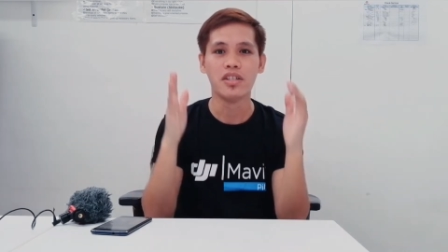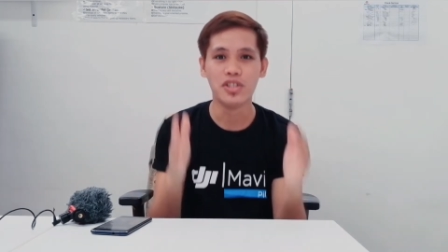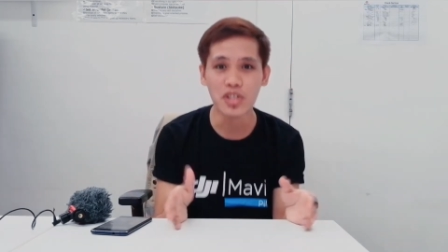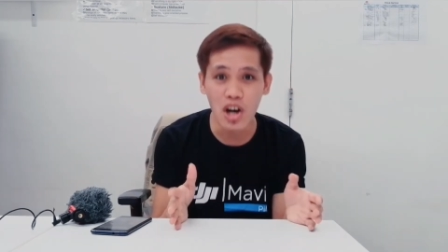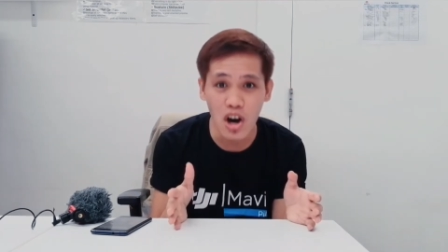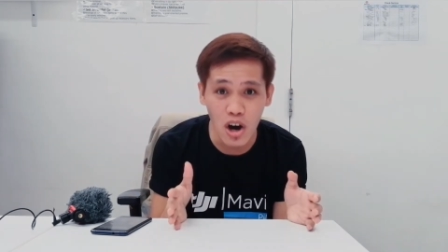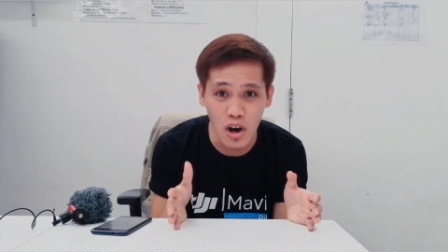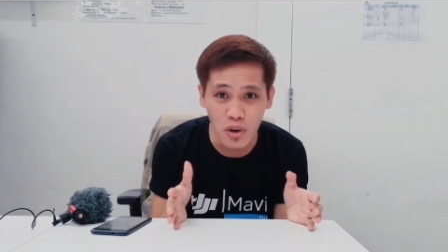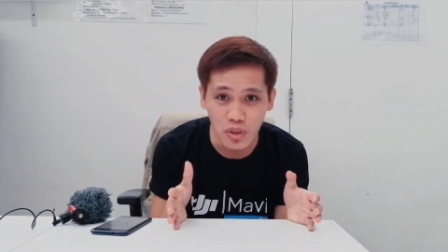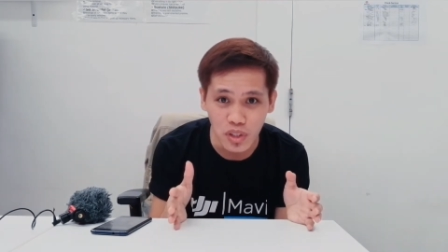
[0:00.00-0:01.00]

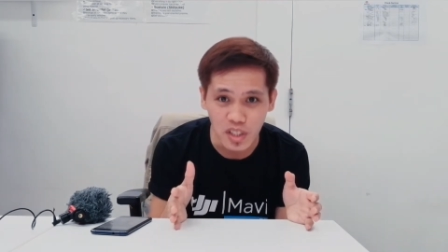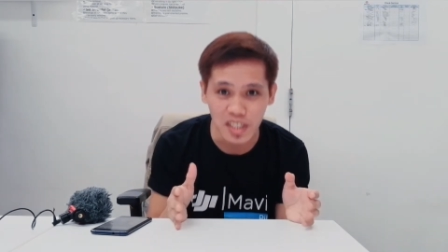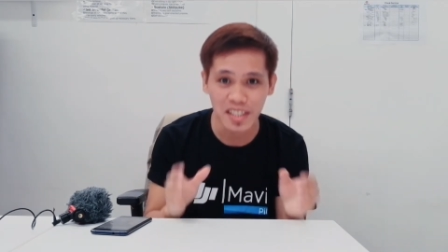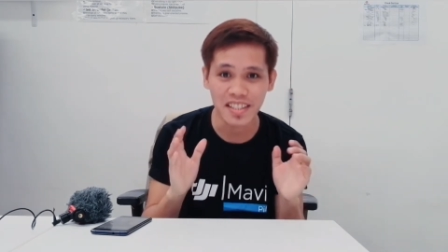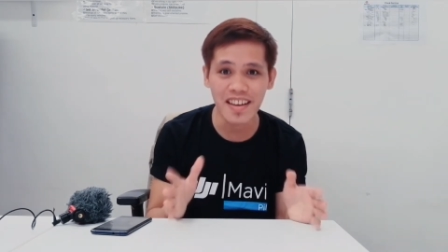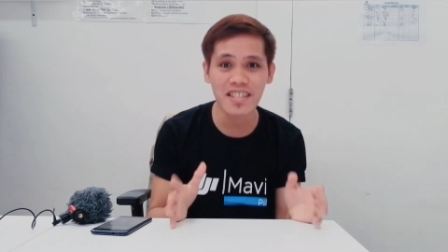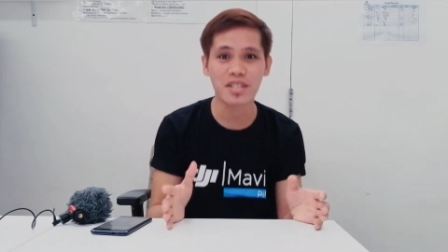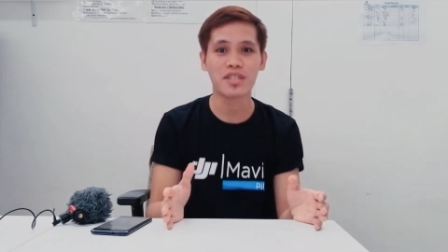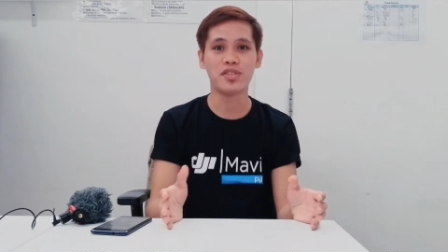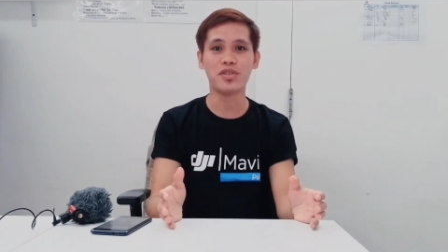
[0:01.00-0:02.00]
drone.
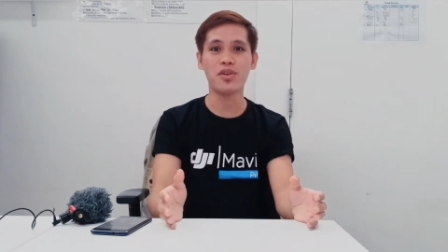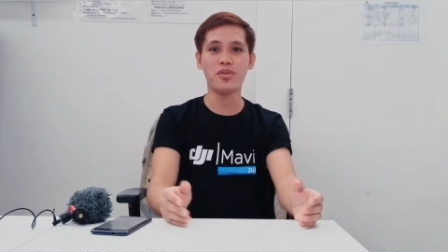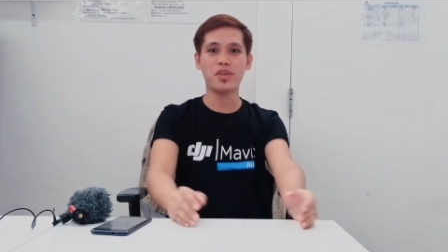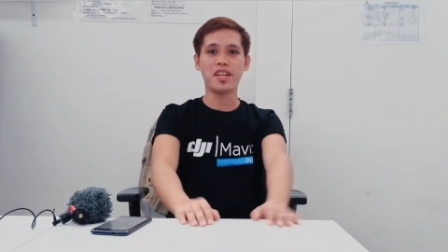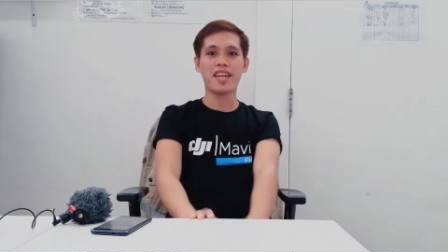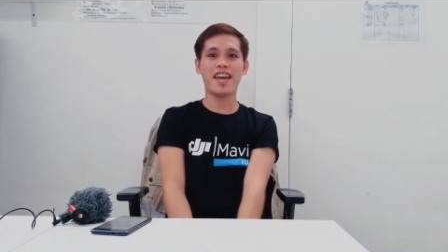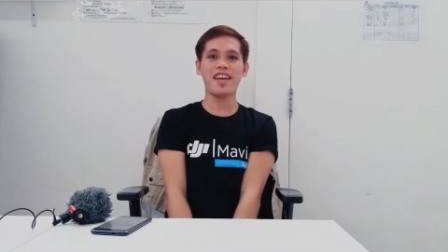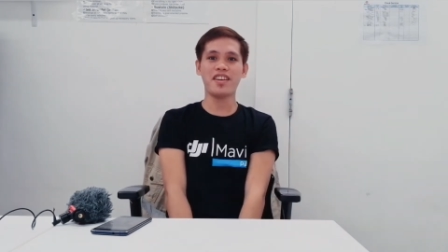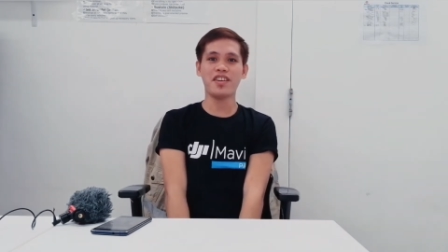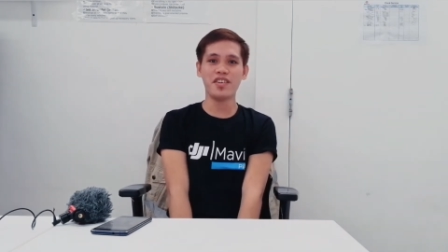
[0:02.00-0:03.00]
Yes, drone.
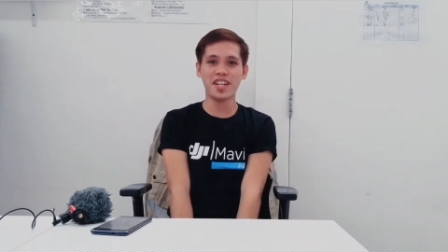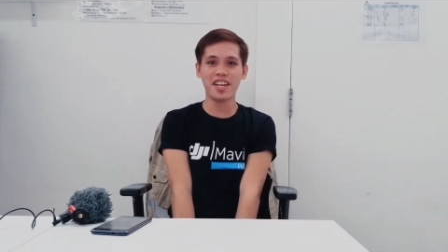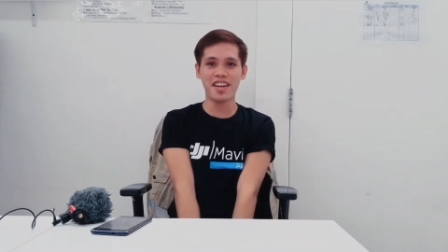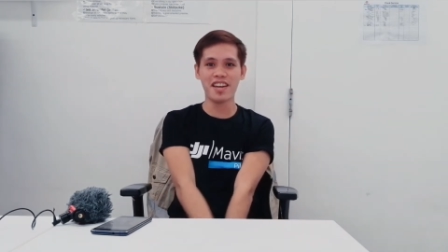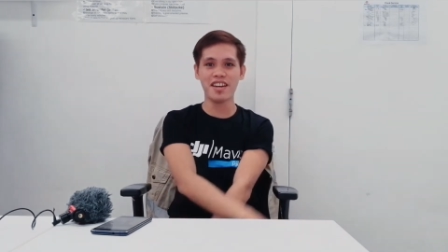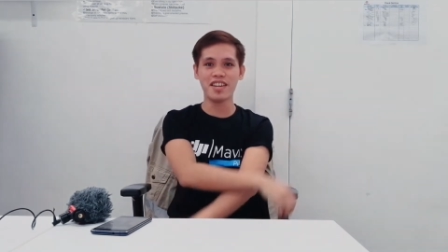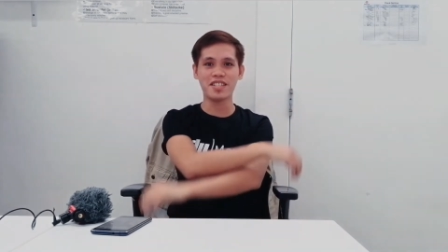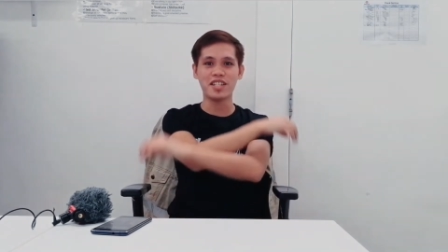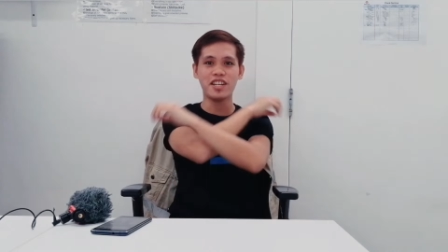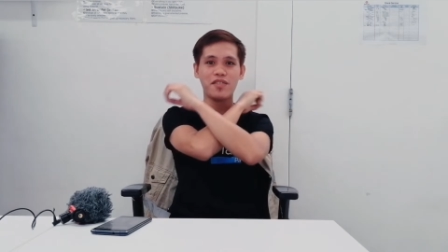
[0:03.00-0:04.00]
And here it
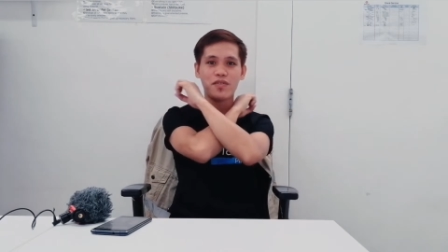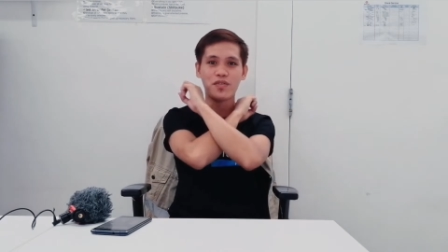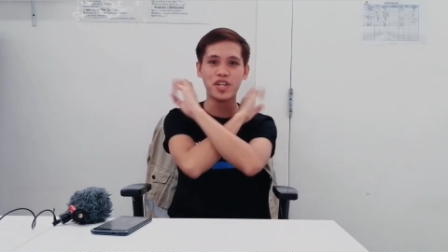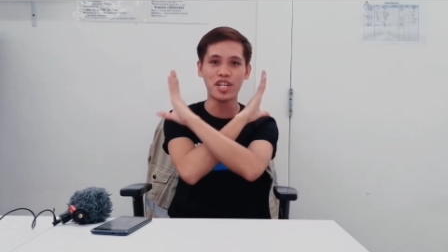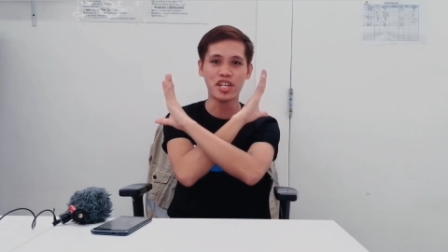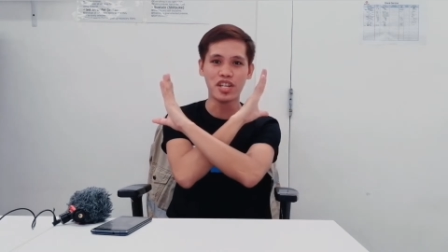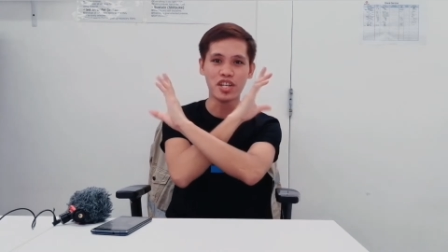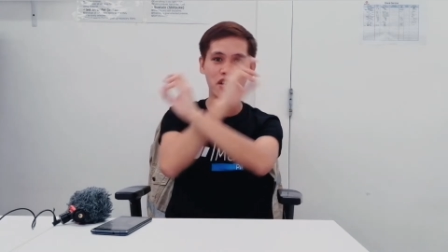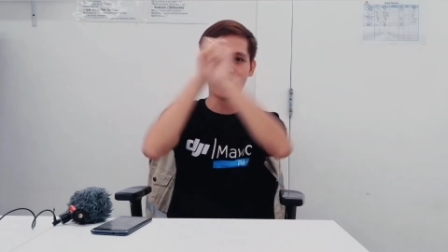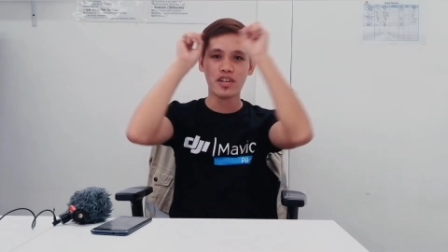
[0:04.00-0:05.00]
is in 3,
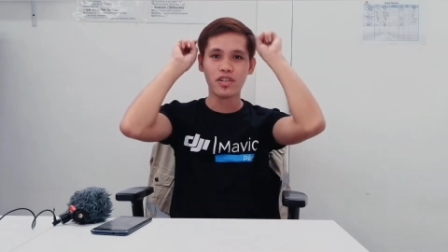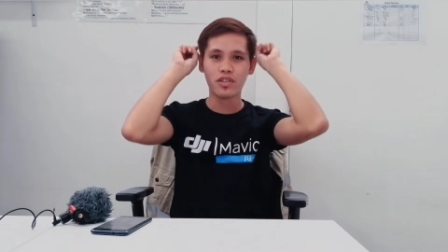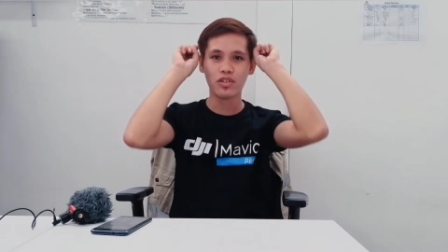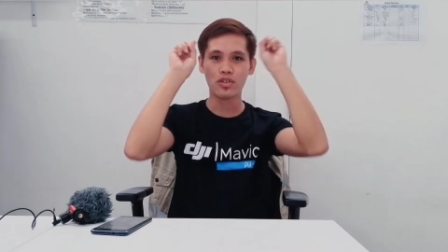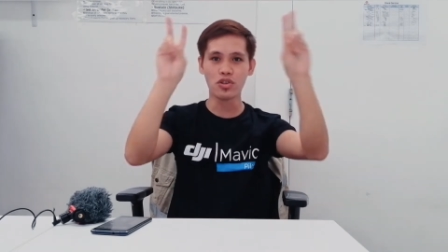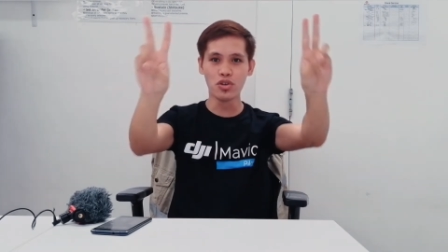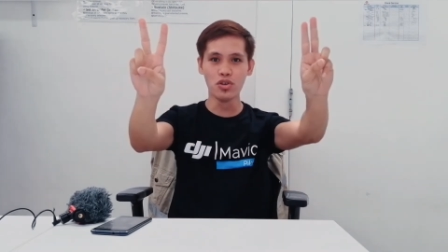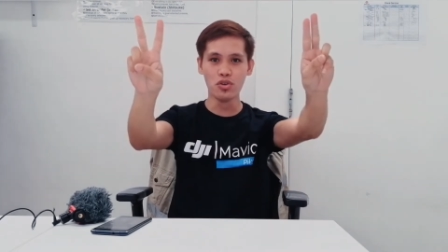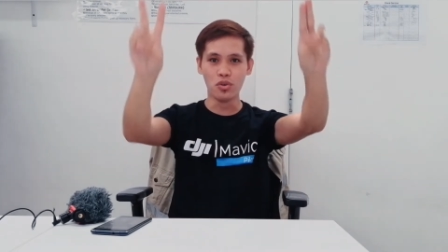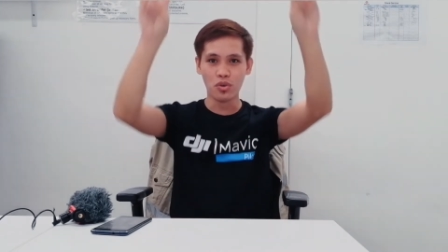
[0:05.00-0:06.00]

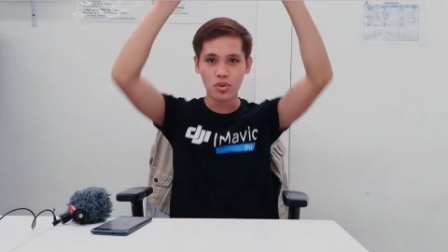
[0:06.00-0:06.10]
2,